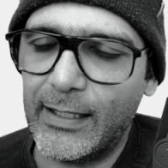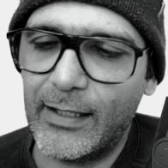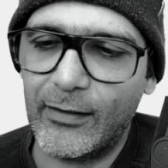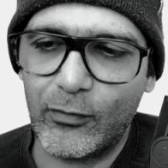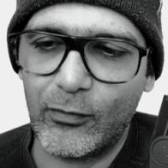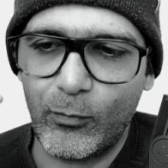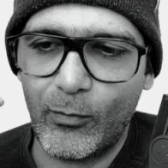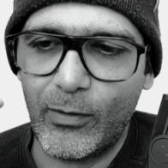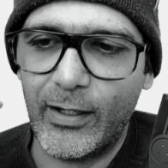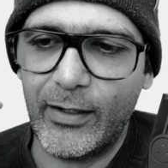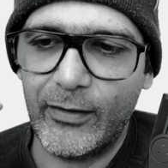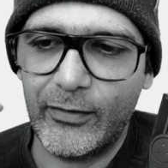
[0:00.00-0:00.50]

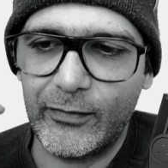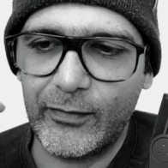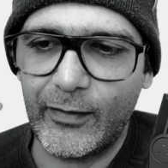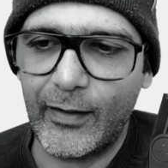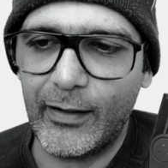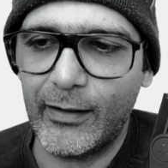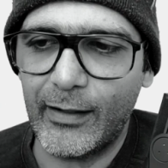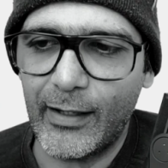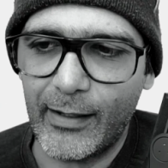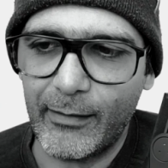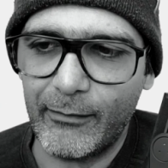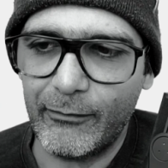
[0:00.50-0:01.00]
that's why I
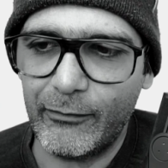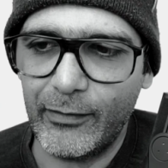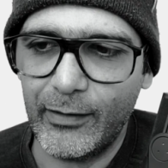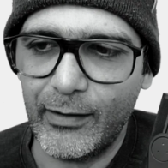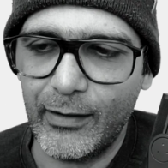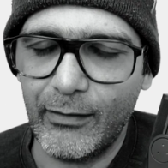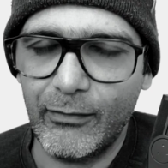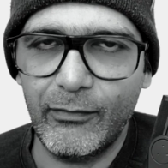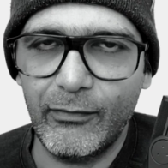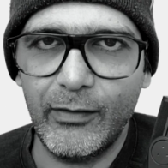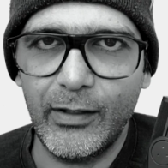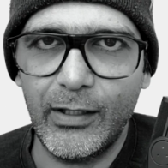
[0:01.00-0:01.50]
sent that
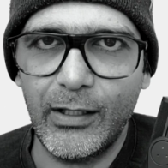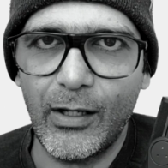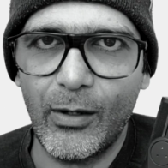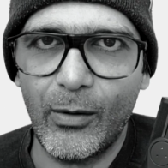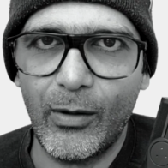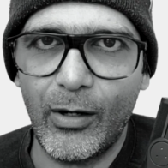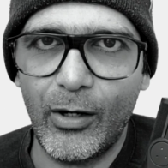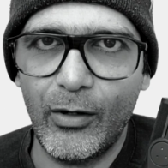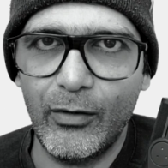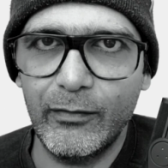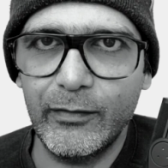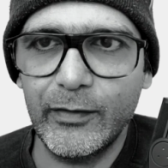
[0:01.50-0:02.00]
video
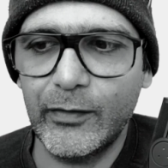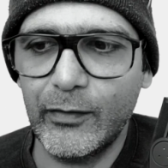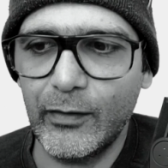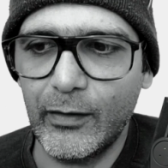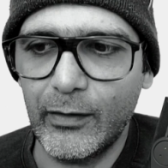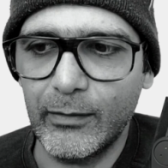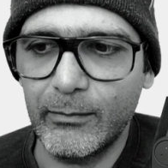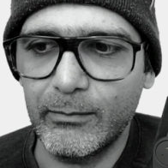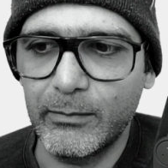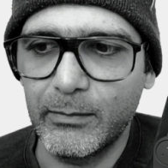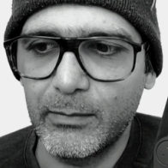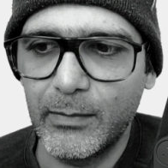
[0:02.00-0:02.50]
over to
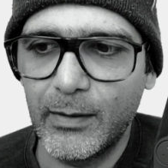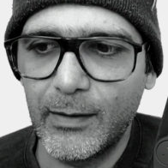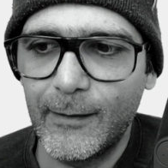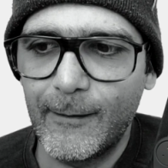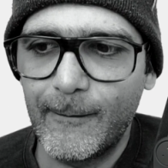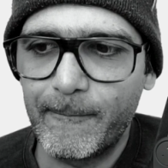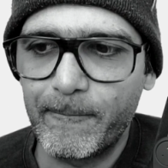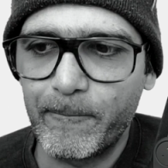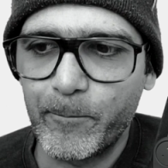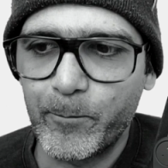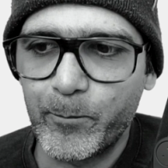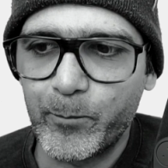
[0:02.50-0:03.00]
them.
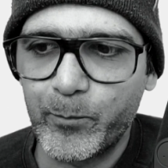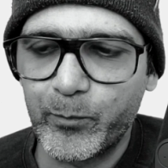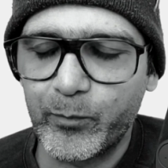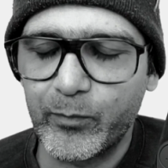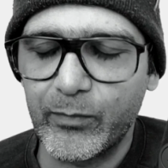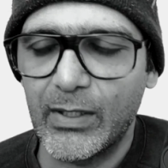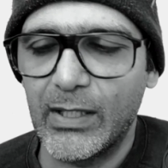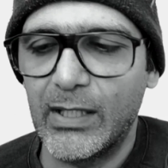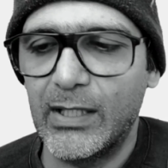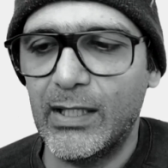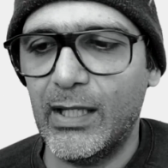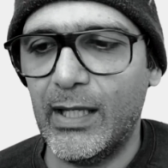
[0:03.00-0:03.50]

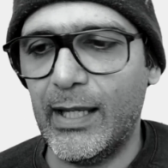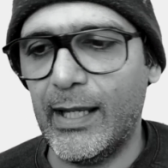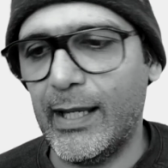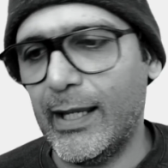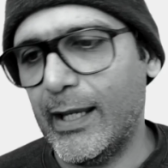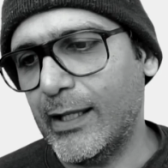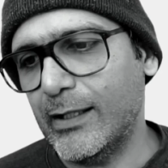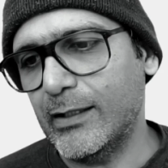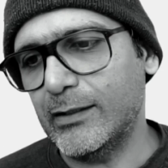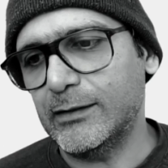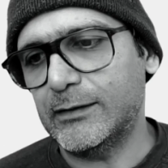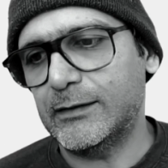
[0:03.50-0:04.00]

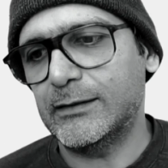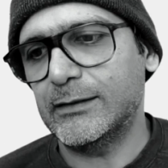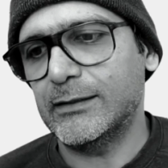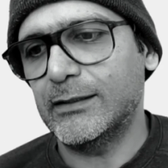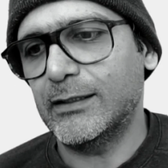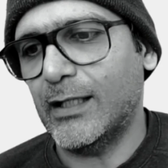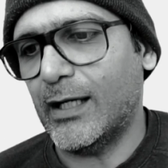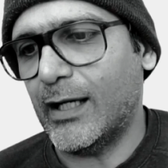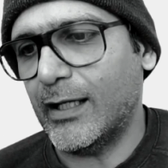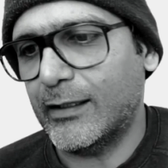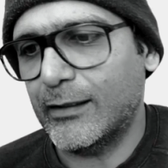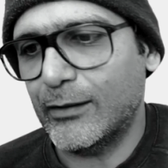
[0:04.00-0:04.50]
And
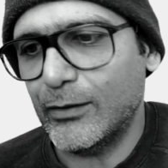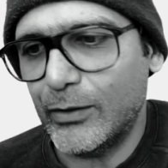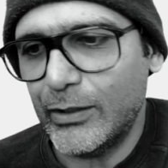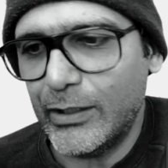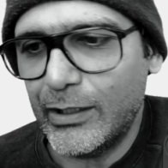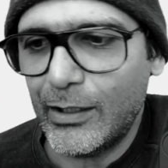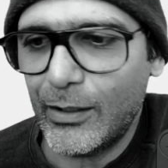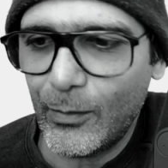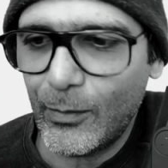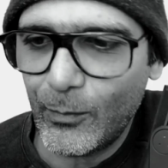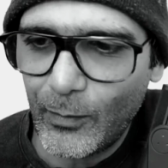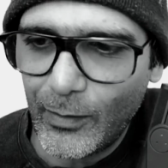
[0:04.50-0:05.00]
I thought,
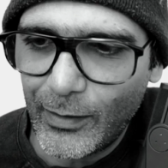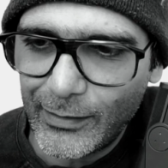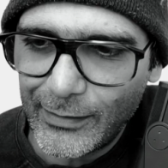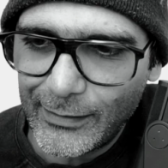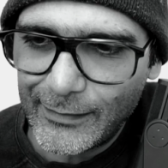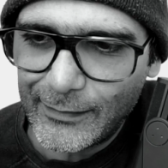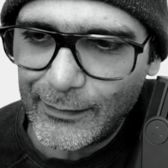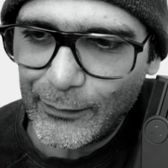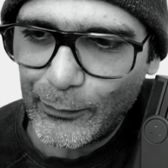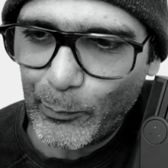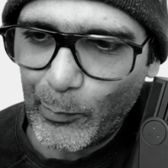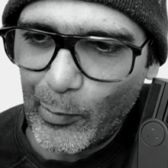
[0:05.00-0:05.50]
you know what?
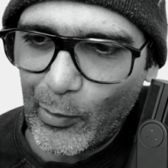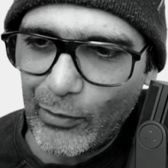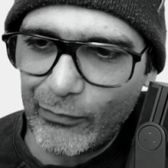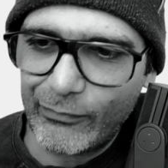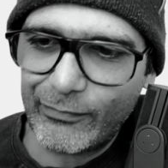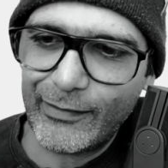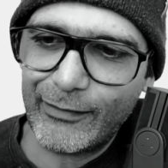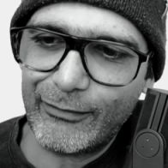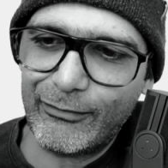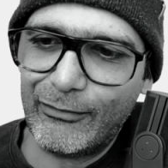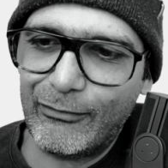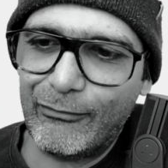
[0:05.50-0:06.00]
This is
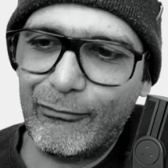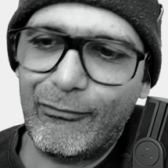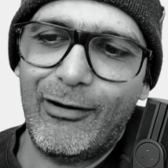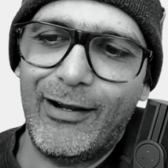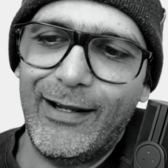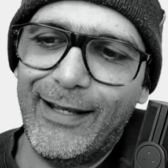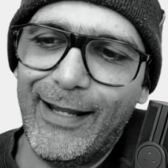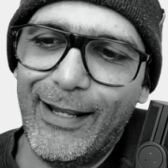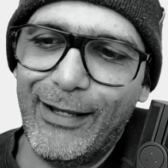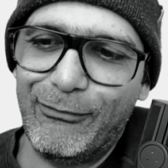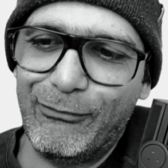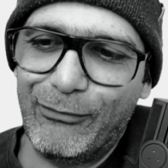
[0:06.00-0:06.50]
perfect for
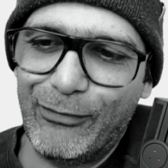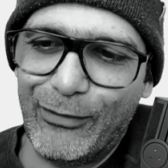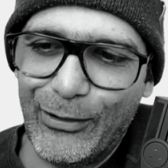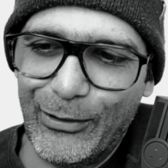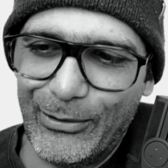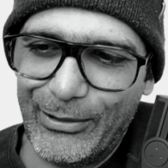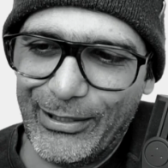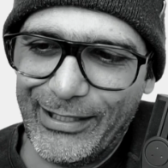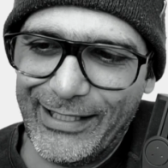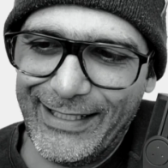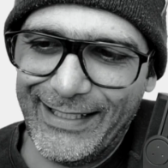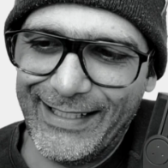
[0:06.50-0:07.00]
Friday
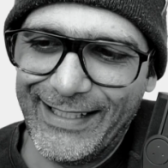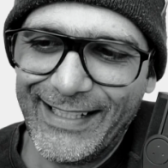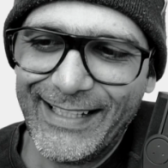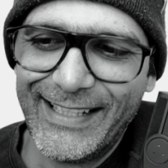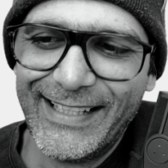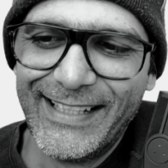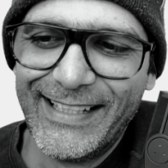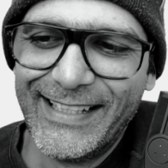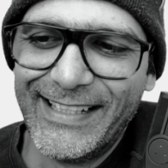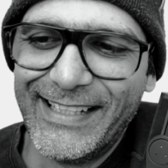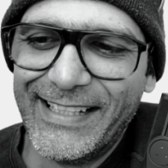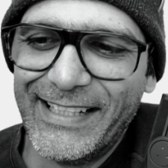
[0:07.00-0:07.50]
Fury,
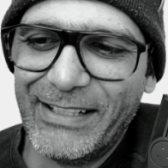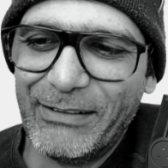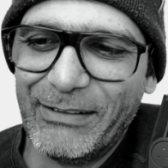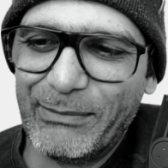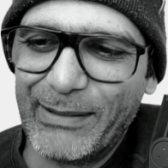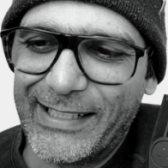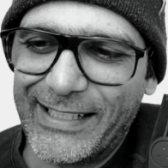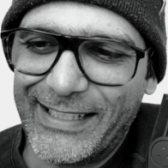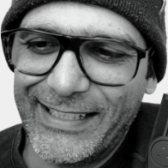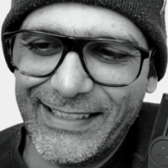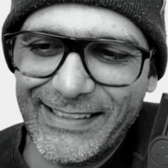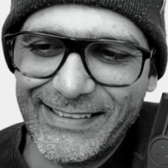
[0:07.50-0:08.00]

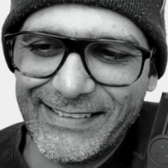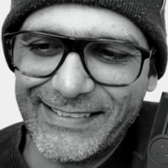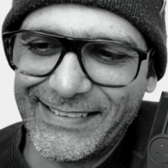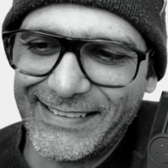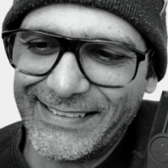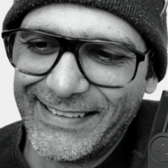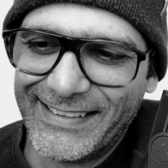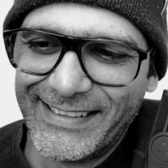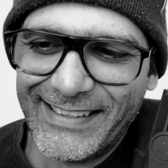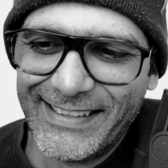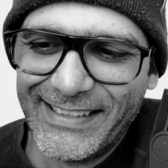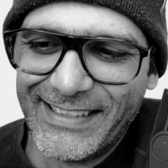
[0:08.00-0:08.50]
because
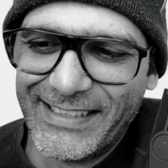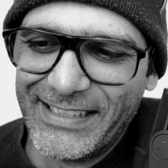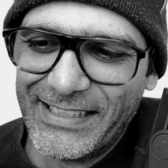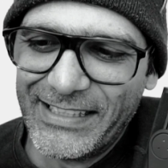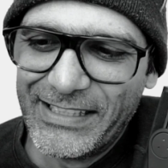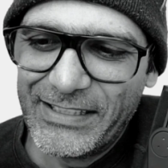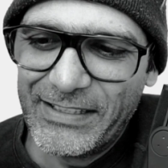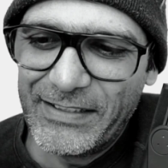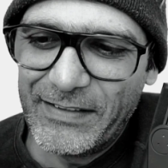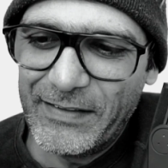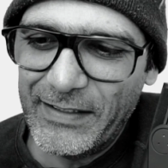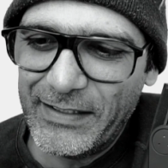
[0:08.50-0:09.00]

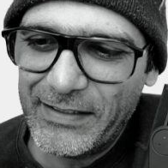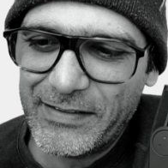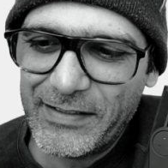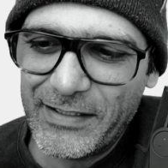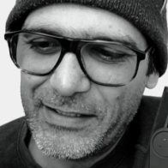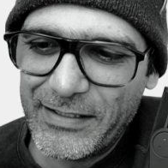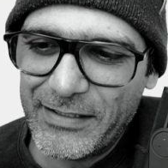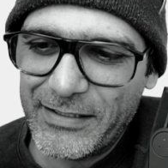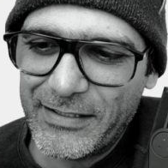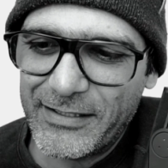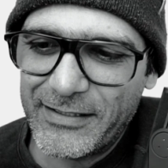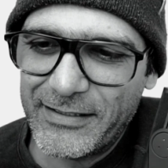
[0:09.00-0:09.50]
this
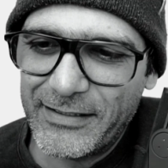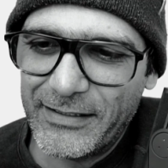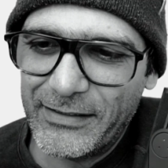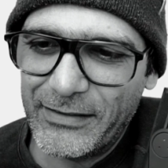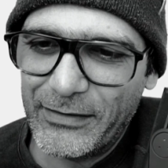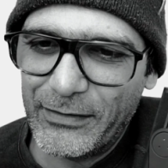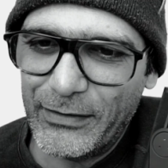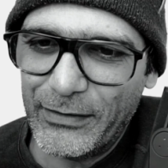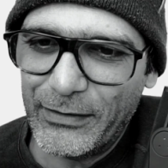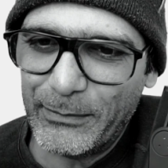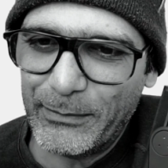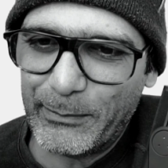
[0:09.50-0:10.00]
is
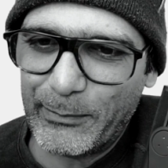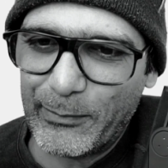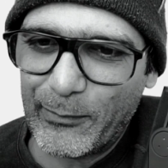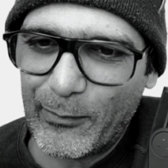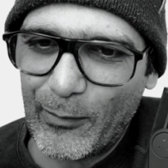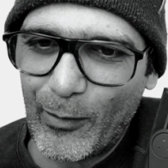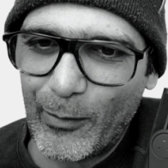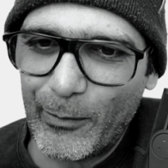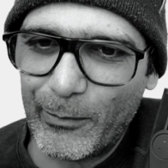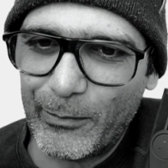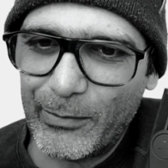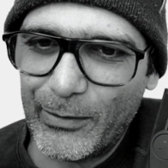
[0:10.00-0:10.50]
the
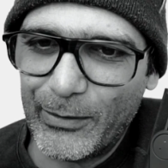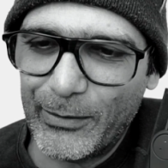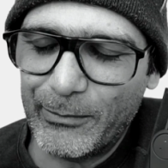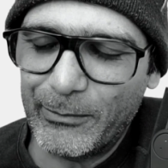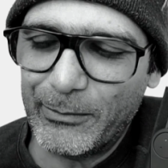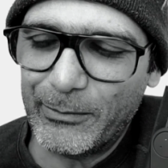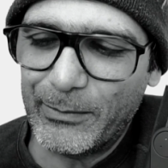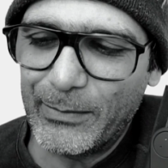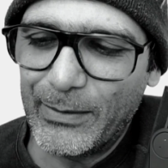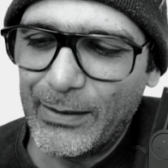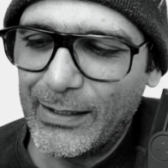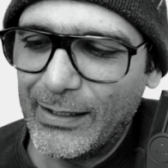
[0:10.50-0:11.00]

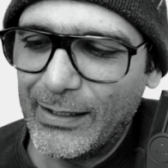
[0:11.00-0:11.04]
problem